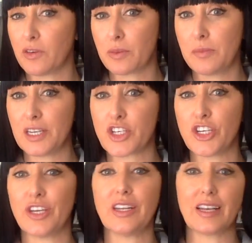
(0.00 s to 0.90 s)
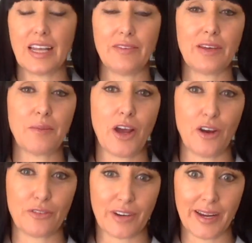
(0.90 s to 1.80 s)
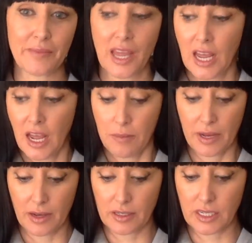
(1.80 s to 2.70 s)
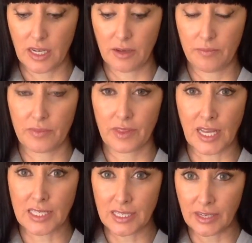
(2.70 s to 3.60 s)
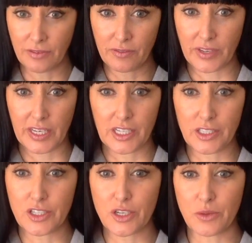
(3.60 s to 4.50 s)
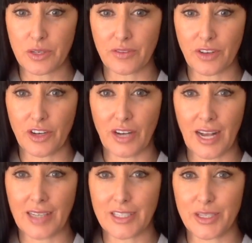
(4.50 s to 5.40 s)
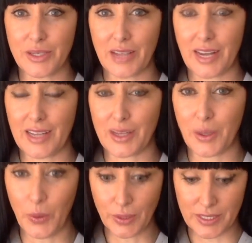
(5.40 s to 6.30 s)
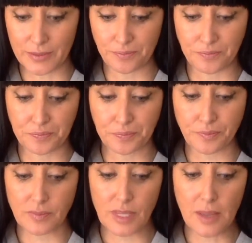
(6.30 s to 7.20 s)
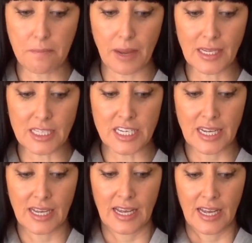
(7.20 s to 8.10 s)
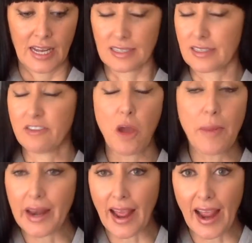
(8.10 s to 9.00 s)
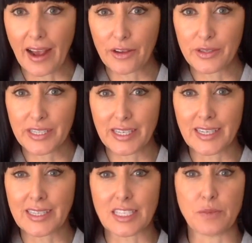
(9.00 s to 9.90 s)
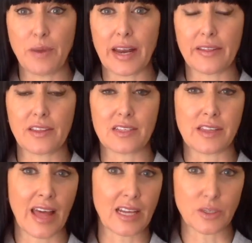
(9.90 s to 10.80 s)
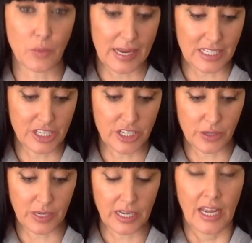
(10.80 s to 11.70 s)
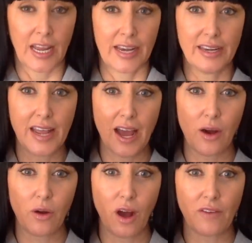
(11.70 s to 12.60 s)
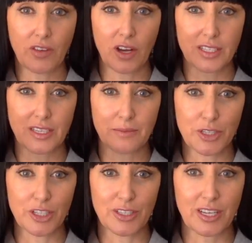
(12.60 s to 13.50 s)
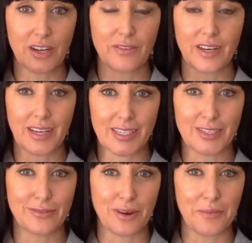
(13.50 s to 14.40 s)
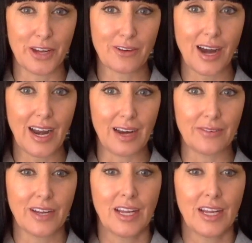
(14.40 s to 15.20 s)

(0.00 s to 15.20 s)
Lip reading: permission and leaving my offering. But that's the different videos. You would have learned how to do that in the course. But no matter how you did it, doesn't matter. There's 1,000 ways to do it. Now I've got some dirt that I've collected from the grave,